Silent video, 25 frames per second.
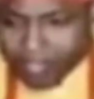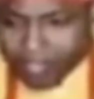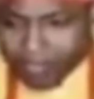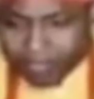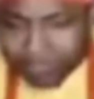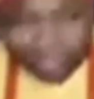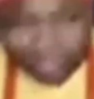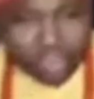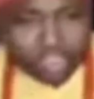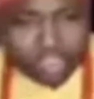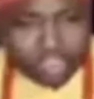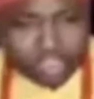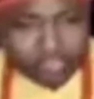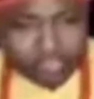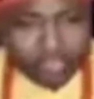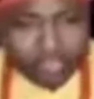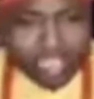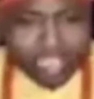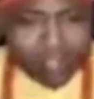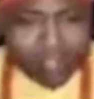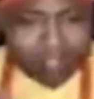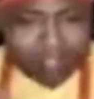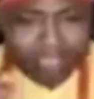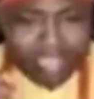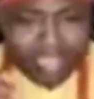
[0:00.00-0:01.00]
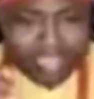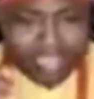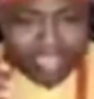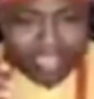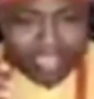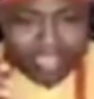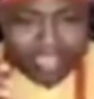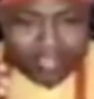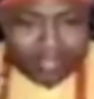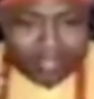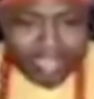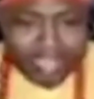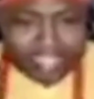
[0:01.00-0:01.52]
Because
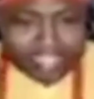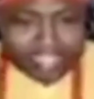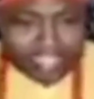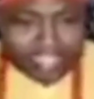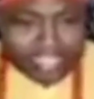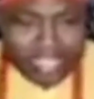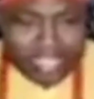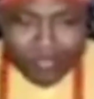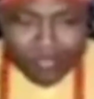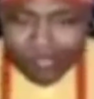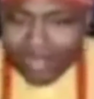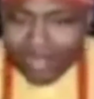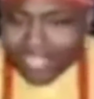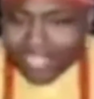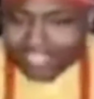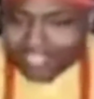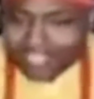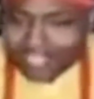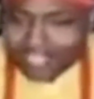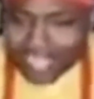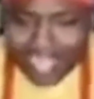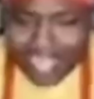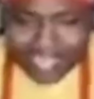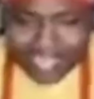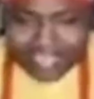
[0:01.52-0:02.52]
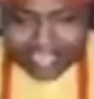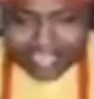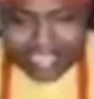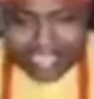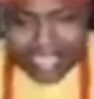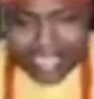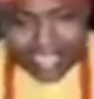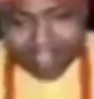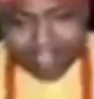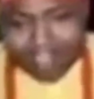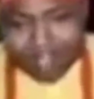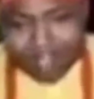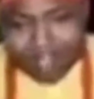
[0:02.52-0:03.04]
my sleepless night
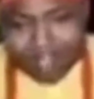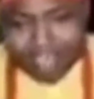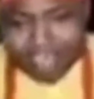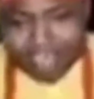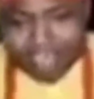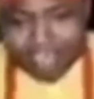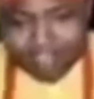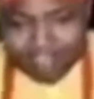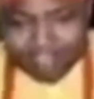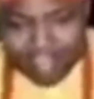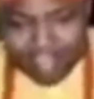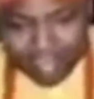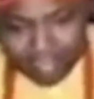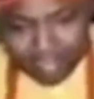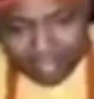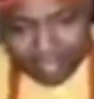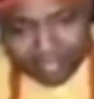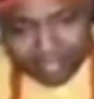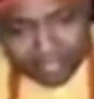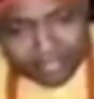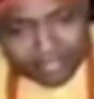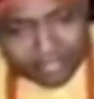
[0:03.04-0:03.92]
can never be in vain.